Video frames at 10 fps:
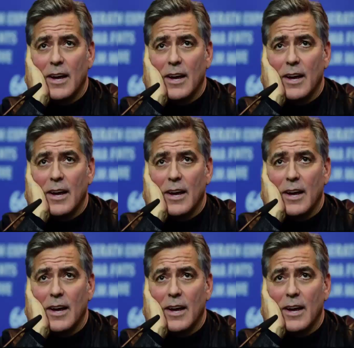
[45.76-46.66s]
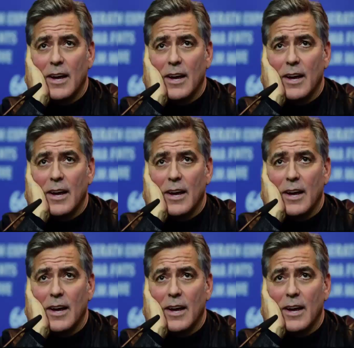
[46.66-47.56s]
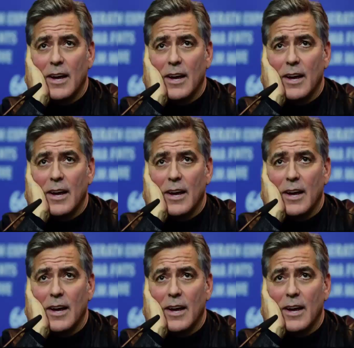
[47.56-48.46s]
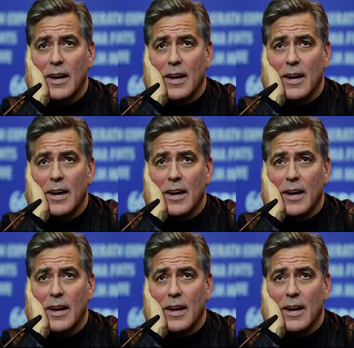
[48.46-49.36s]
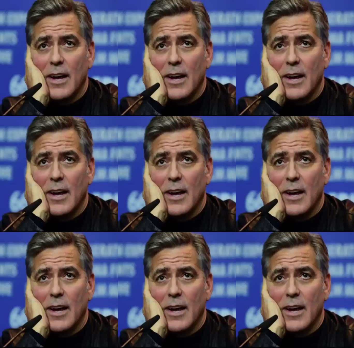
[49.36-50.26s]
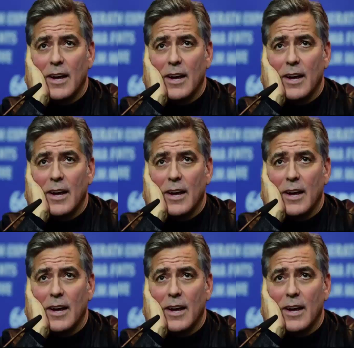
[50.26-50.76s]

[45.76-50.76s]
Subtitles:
The face doesn't move, so there is nothing to read.